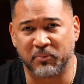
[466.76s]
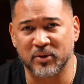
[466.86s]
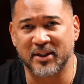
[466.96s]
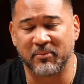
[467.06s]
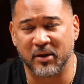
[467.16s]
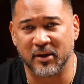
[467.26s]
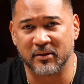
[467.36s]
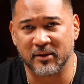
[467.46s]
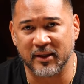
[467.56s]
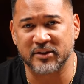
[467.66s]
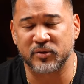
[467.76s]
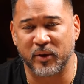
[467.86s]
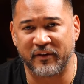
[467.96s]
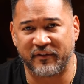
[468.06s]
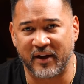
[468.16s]
multi-billion, next
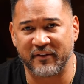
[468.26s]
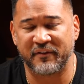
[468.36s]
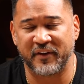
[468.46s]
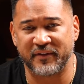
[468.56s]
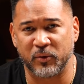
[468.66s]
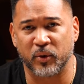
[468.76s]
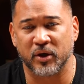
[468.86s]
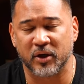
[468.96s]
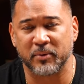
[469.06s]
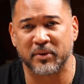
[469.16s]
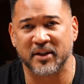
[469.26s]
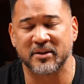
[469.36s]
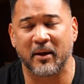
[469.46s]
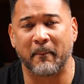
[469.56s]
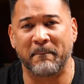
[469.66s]
25, 50, 100
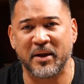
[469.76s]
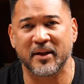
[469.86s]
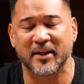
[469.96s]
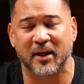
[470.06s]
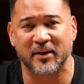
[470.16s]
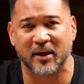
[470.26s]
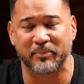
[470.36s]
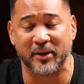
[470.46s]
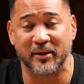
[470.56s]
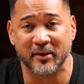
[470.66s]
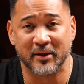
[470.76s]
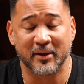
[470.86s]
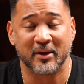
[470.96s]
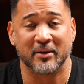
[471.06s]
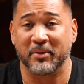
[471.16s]
plus billion dollar company
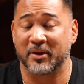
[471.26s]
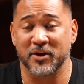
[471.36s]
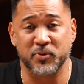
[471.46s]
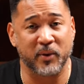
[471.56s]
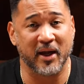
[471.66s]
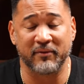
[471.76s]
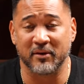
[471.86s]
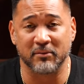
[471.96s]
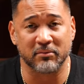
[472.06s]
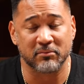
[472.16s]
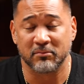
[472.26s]
because we have the